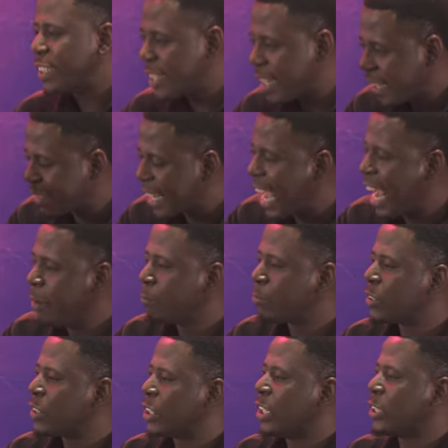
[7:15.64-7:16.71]
Three
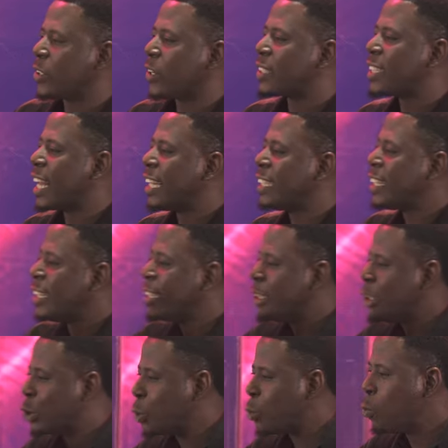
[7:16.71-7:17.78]
times Jesus said,
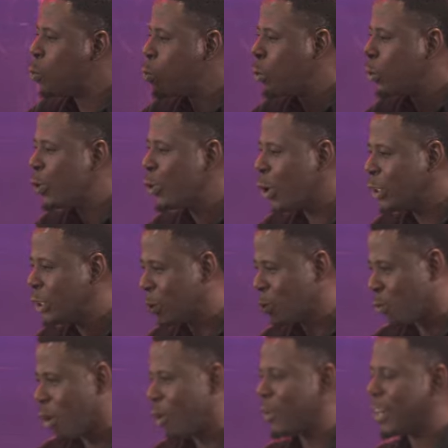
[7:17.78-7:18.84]
Do not
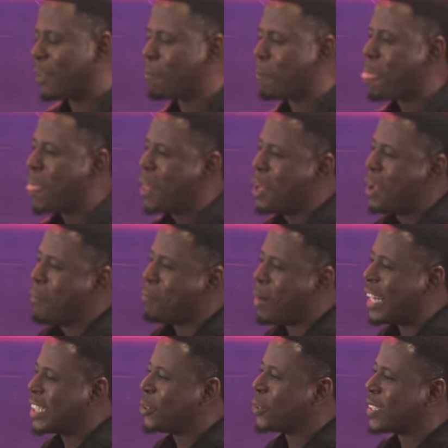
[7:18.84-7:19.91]
worry.
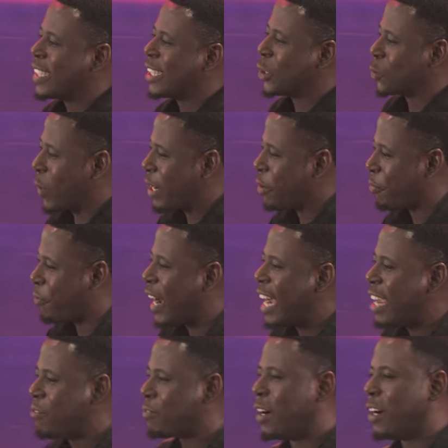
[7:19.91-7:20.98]
Matthew 6
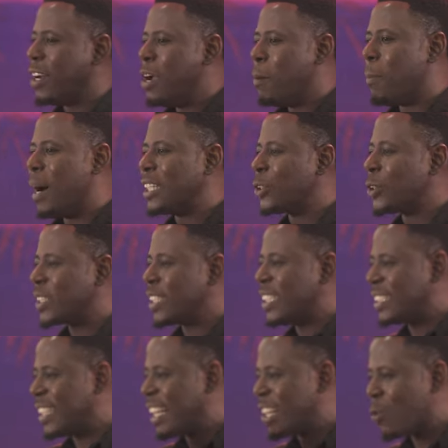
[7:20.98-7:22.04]
25, Matthew
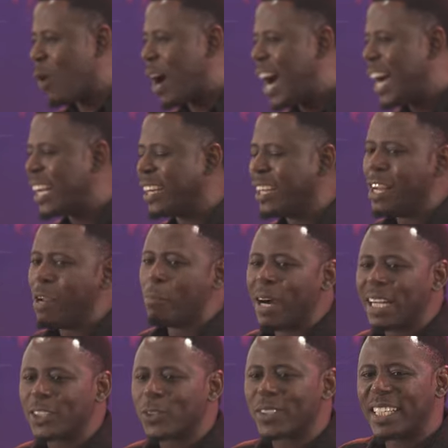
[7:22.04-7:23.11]
6 31,
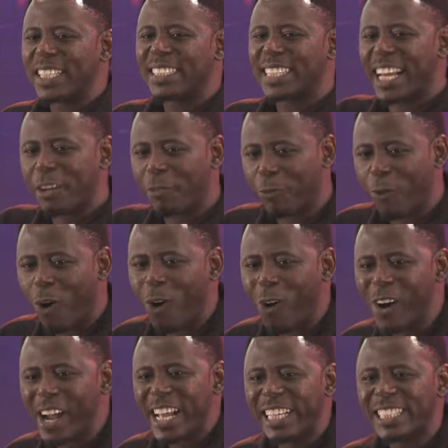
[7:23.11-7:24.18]
Matthew 6
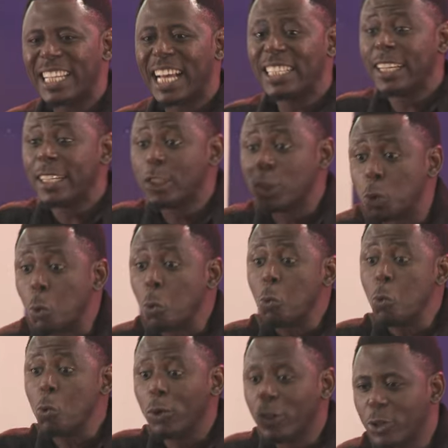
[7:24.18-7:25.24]
34, he said,
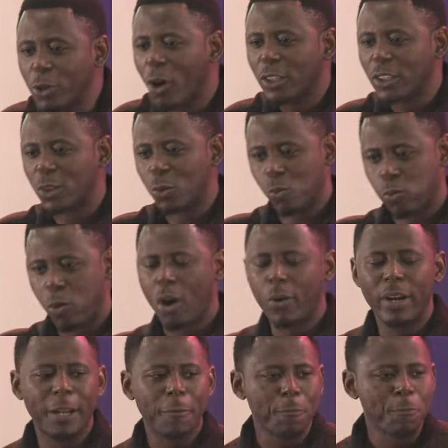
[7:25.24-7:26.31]
Do not
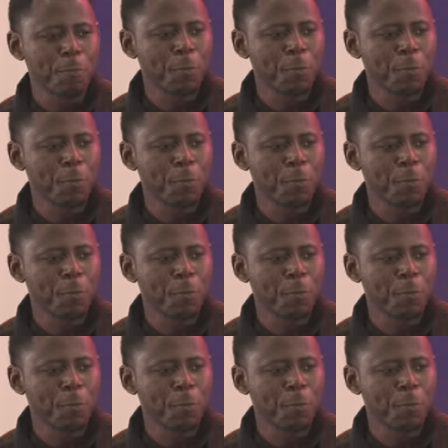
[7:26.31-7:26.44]
worry.